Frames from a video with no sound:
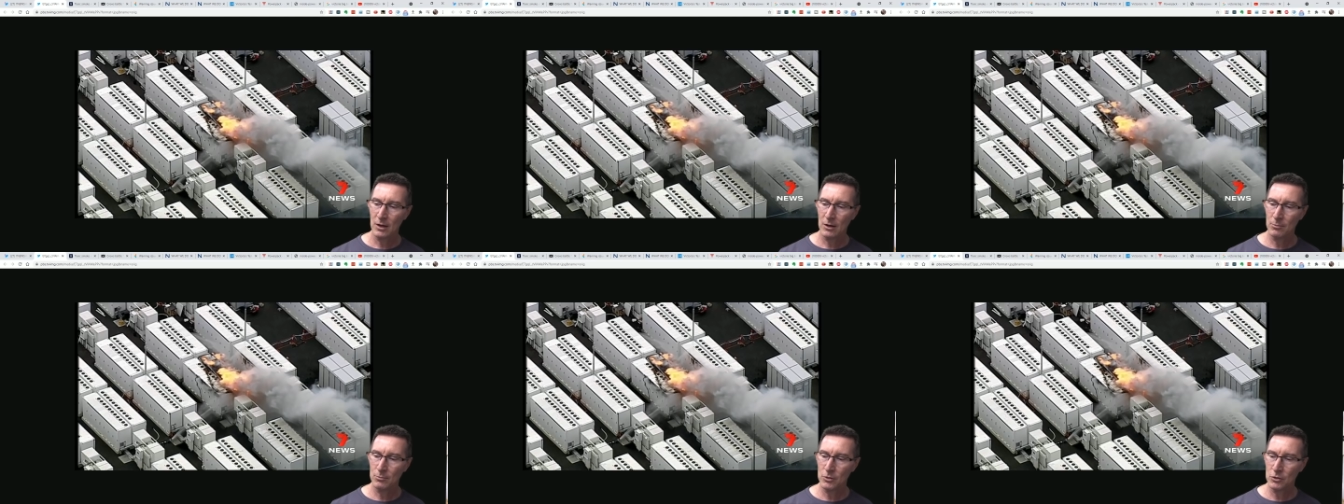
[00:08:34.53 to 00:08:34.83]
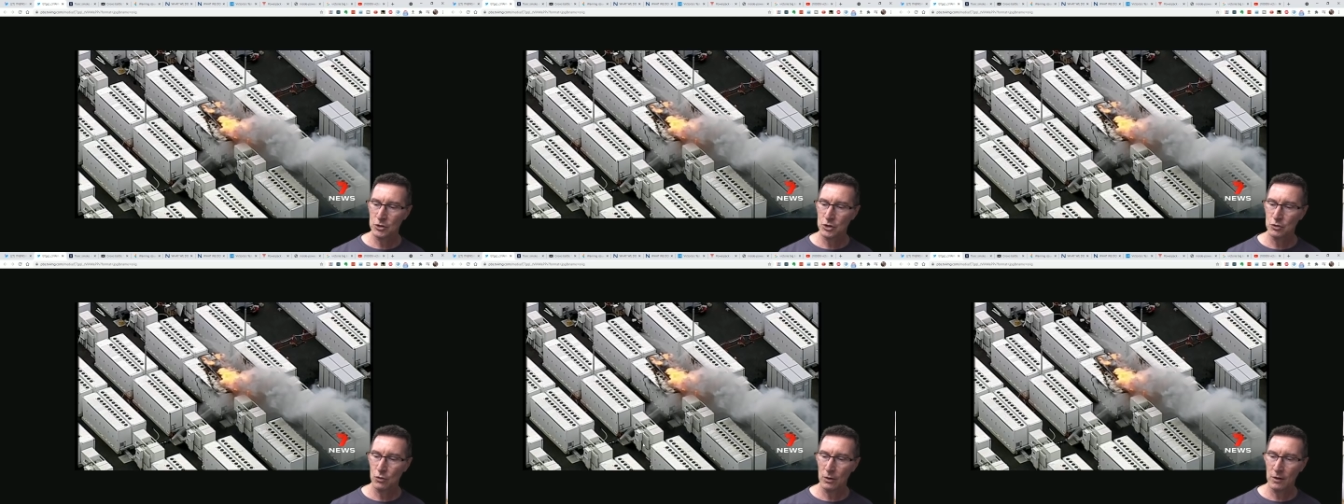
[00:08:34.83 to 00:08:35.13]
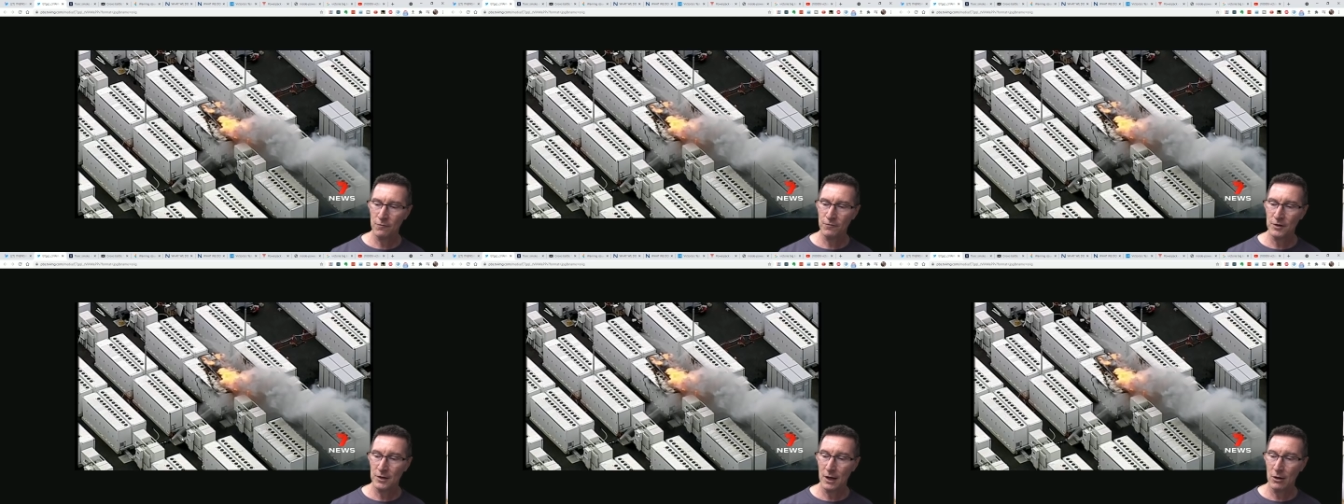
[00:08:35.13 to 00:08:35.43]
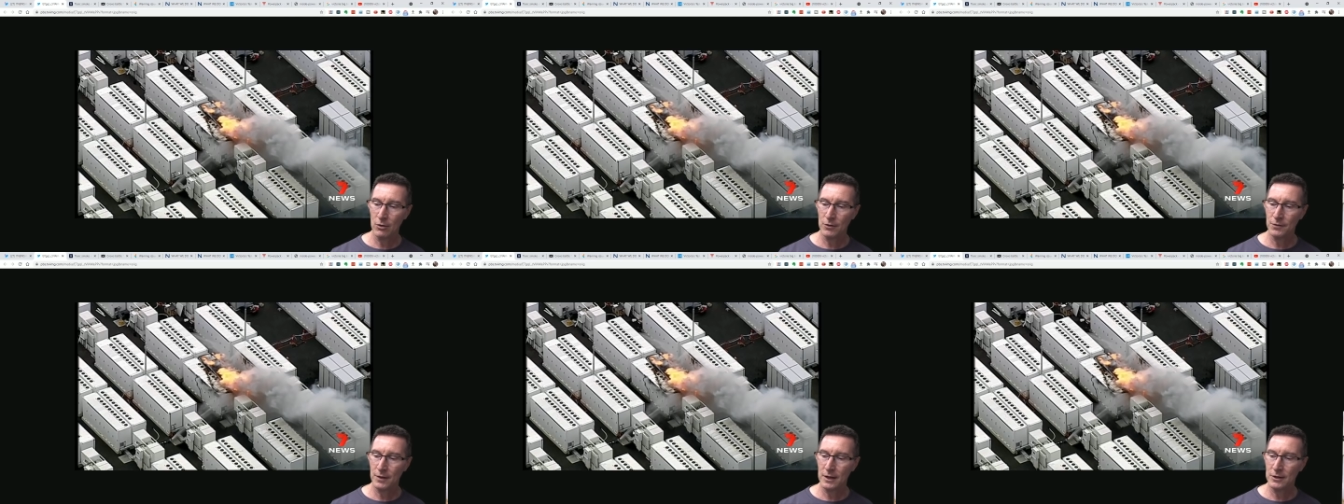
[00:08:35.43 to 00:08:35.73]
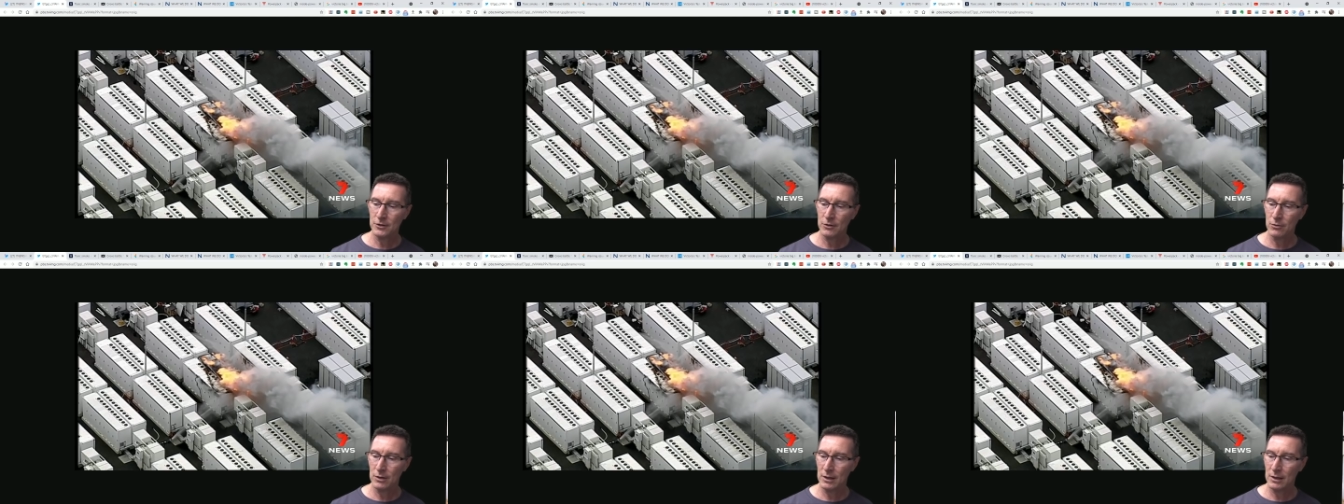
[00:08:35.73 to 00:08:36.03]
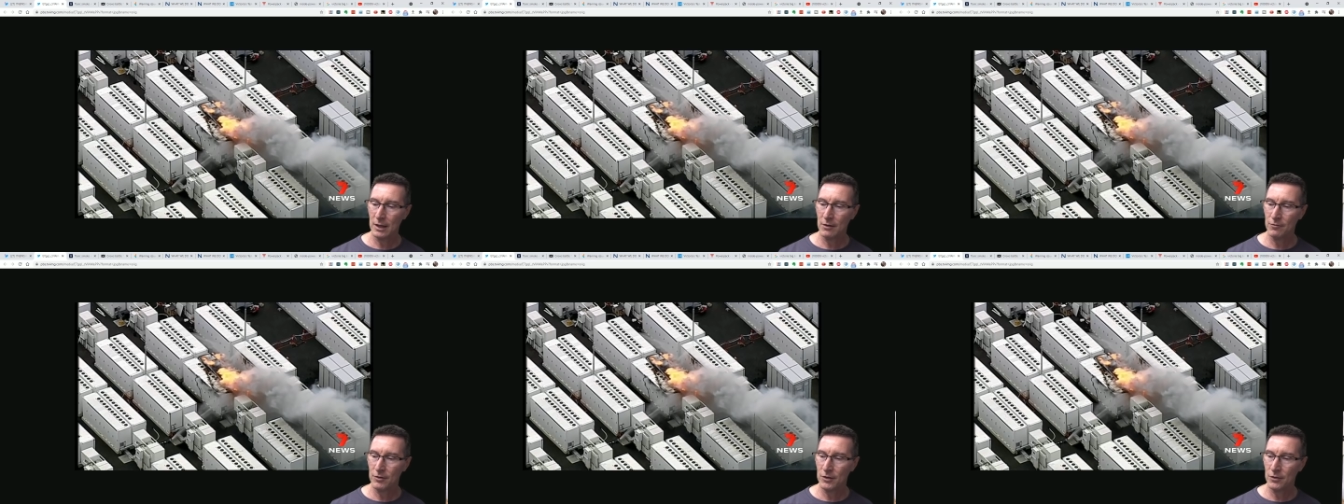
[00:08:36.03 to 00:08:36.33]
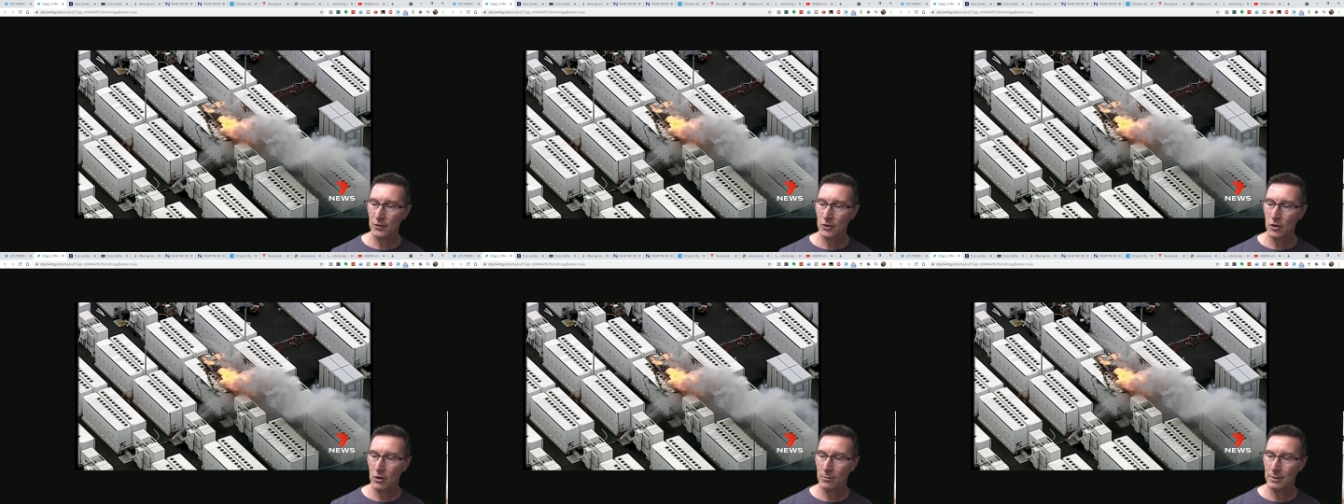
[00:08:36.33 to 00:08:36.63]
I'm not sure if you know what they're doing. Leave it in
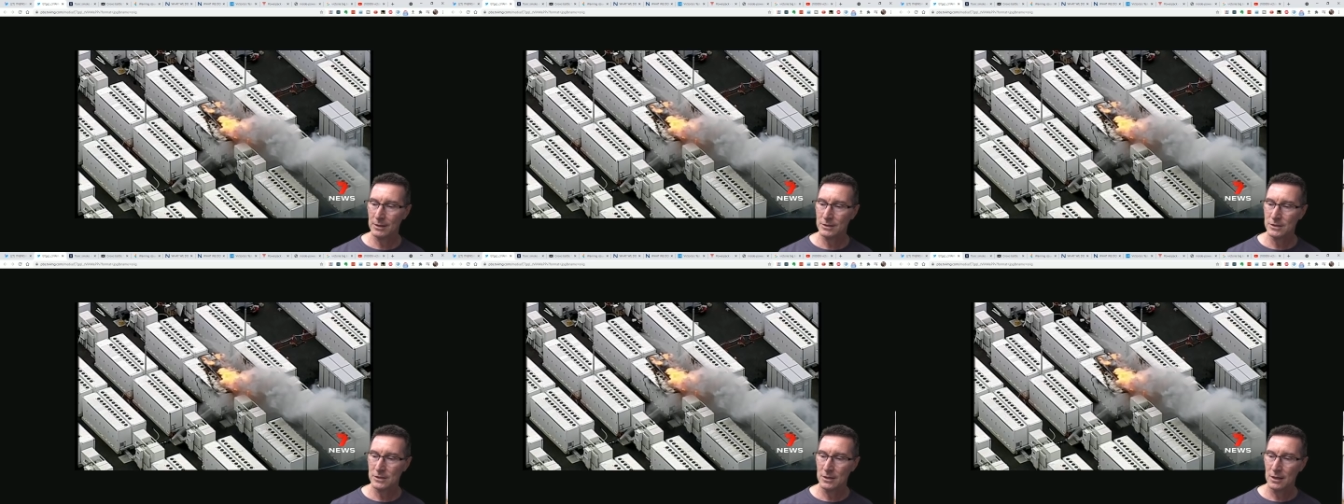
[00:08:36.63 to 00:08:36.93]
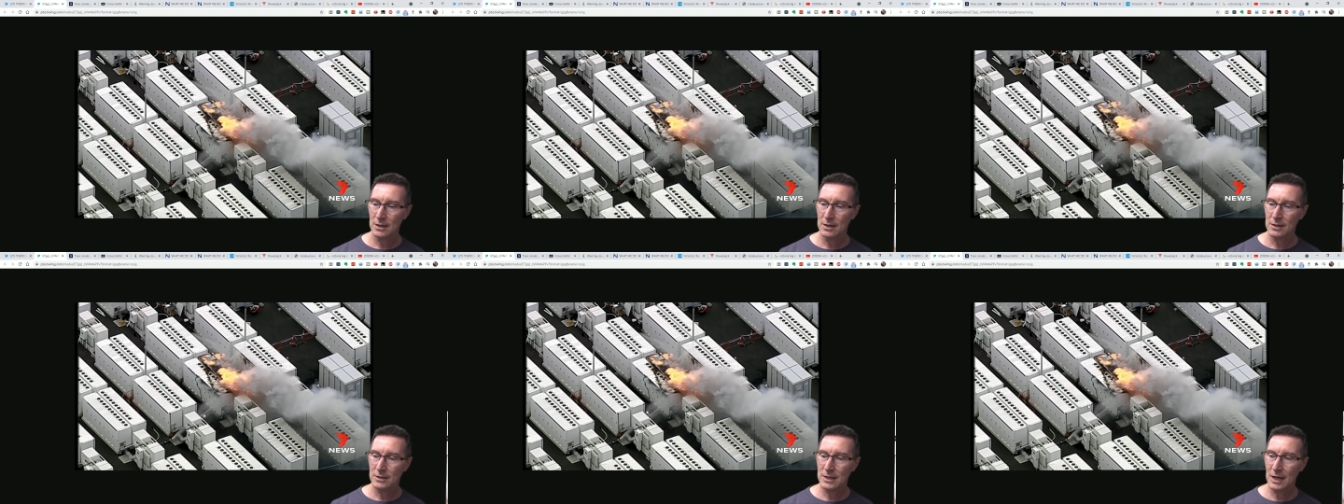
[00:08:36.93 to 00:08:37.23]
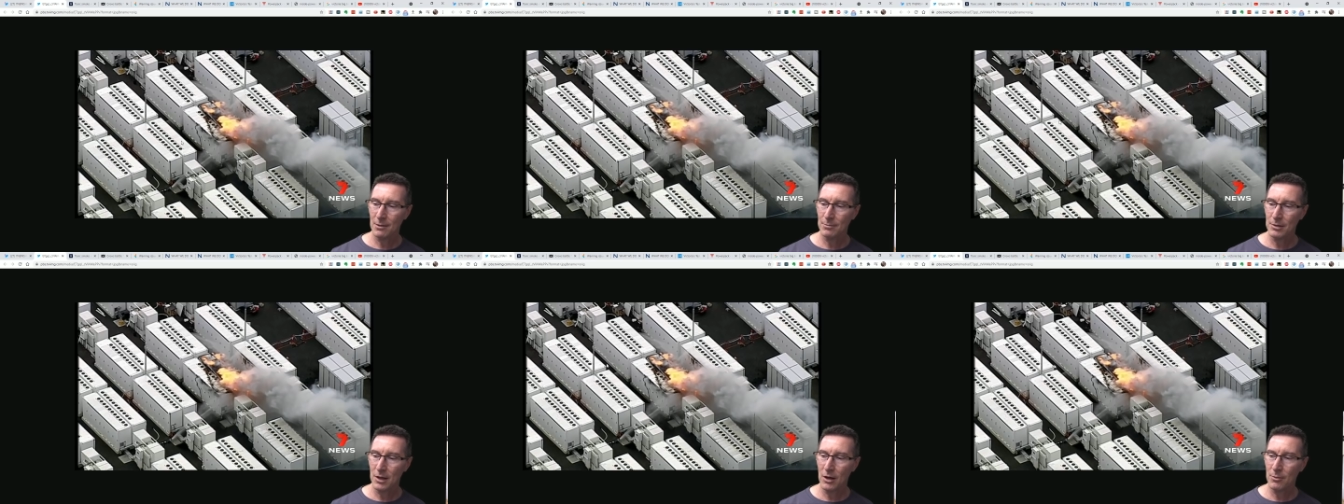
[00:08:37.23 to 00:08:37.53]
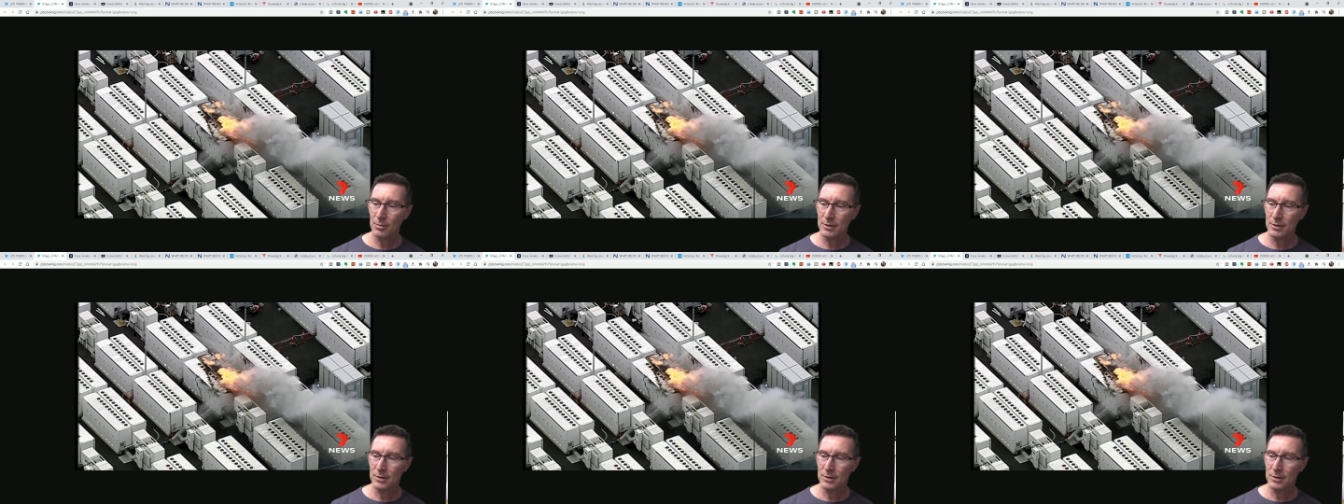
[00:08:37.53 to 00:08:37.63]
the comments down below.